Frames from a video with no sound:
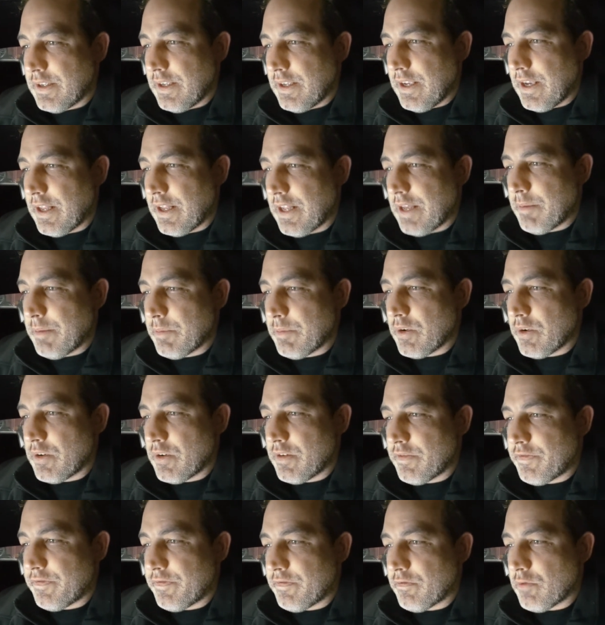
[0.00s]
And I'm going to
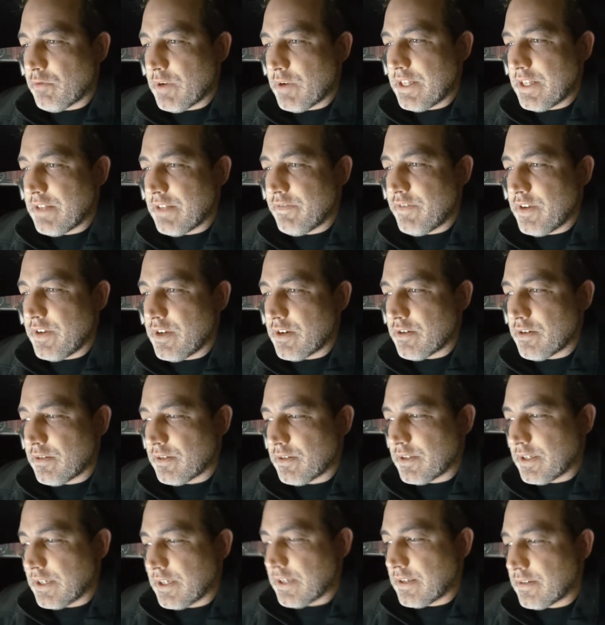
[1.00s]
read the vehicle
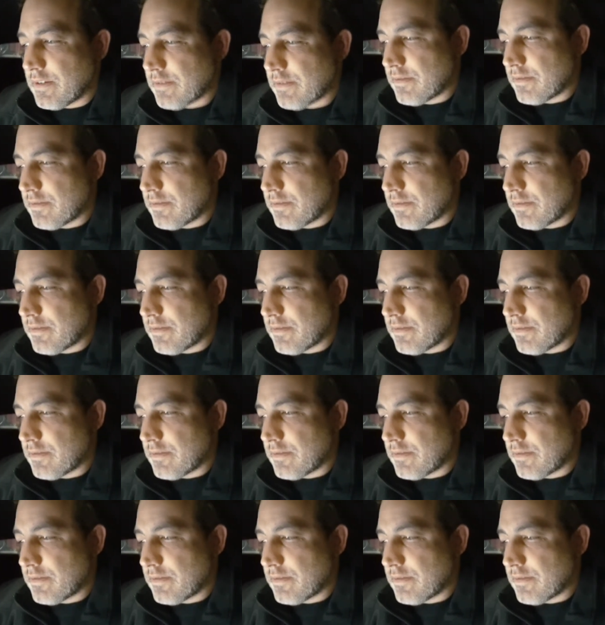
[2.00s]
again.